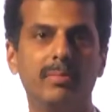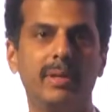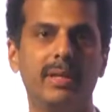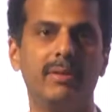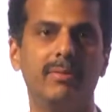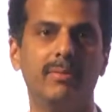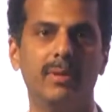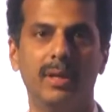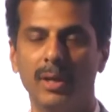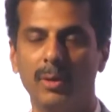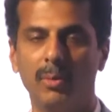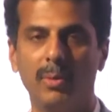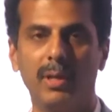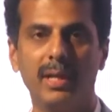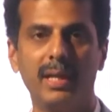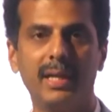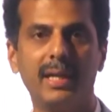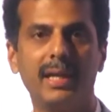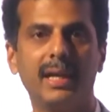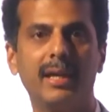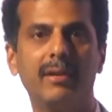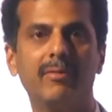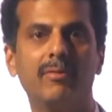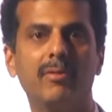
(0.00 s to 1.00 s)
be very
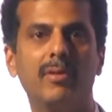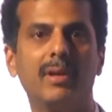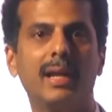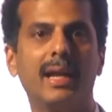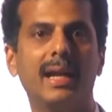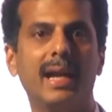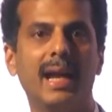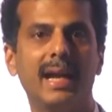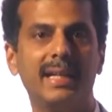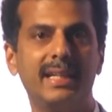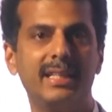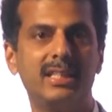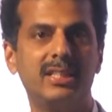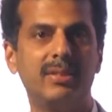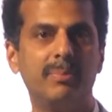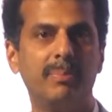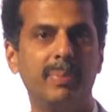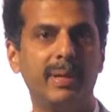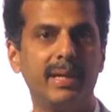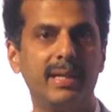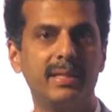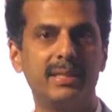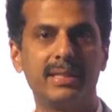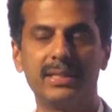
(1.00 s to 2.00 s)
careful and
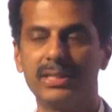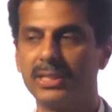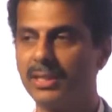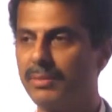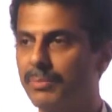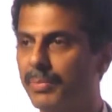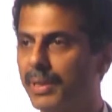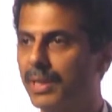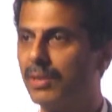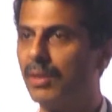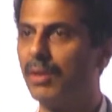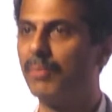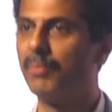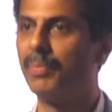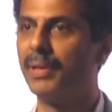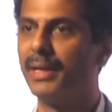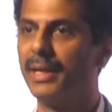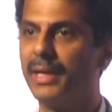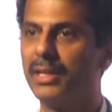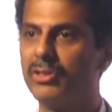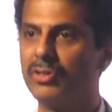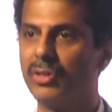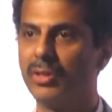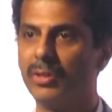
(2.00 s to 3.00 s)
anticipate such a big
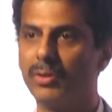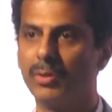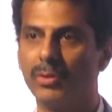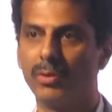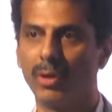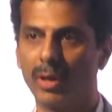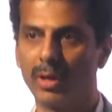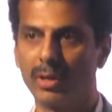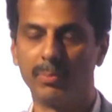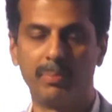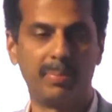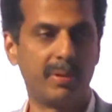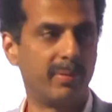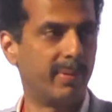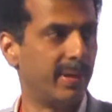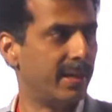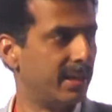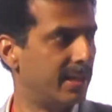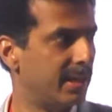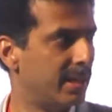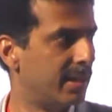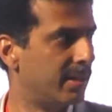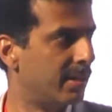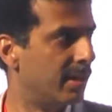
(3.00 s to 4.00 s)
complication in order to
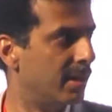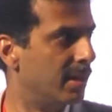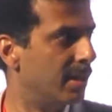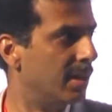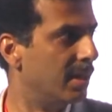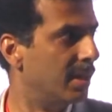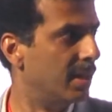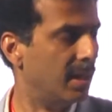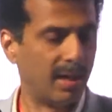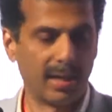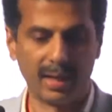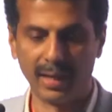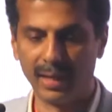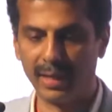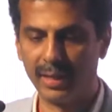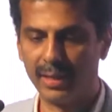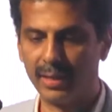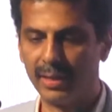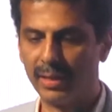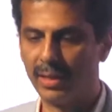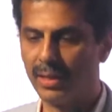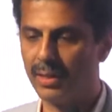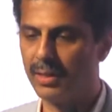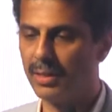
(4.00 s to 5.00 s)
prevent it.
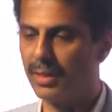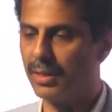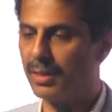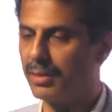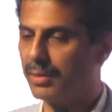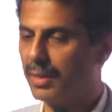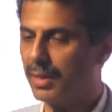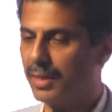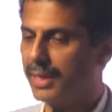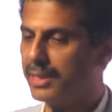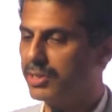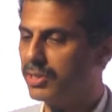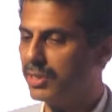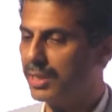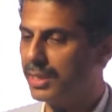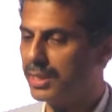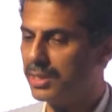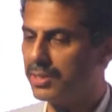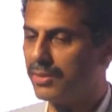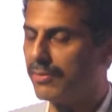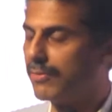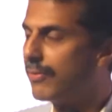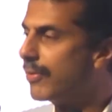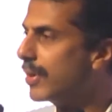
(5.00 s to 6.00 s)
And uh, the, the
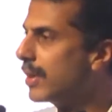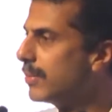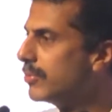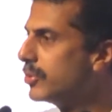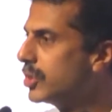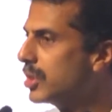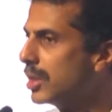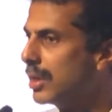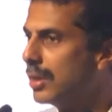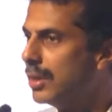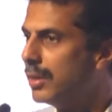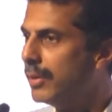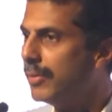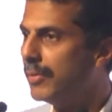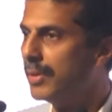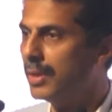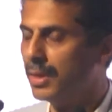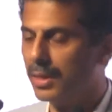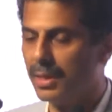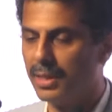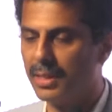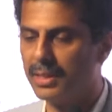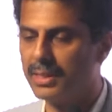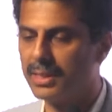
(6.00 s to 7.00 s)
incidence of rupture
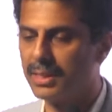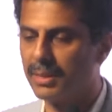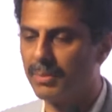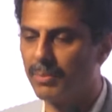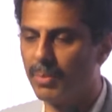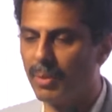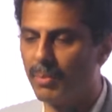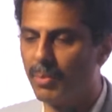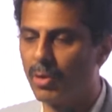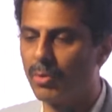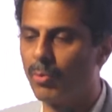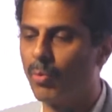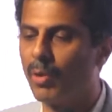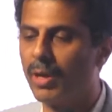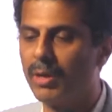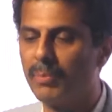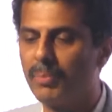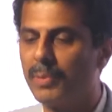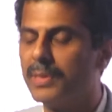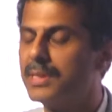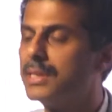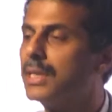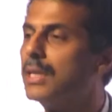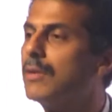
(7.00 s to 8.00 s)
is about
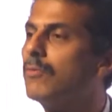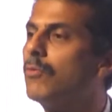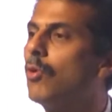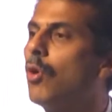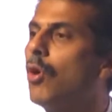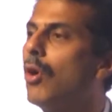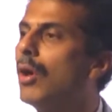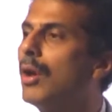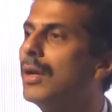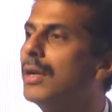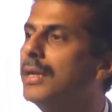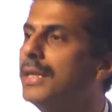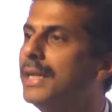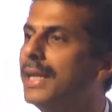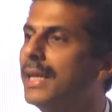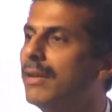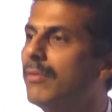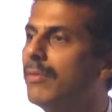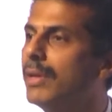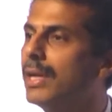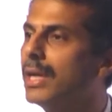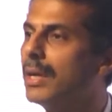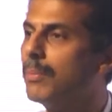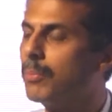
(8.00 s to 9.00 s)
1% of all
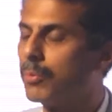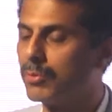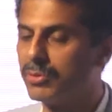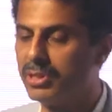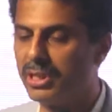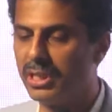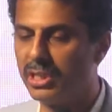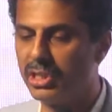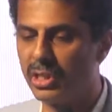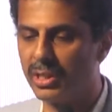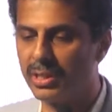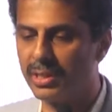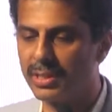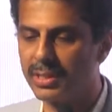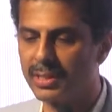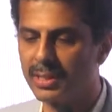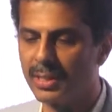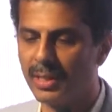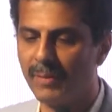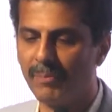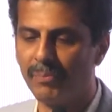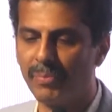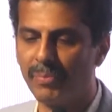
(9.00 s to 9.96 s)
TAVR procedures.